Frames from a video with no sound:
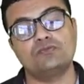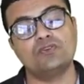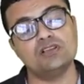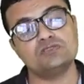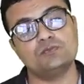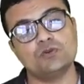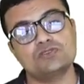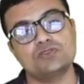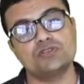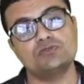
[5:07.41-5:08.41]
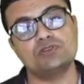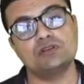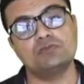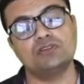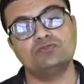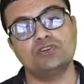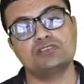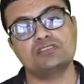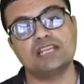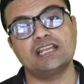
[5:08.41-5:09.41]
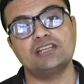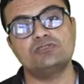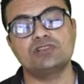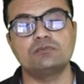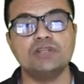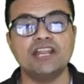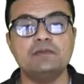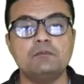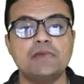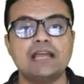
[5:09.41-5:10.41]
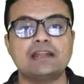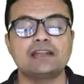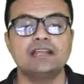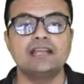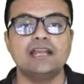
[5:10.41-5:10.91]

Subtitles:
first positive term and first negative term in pair.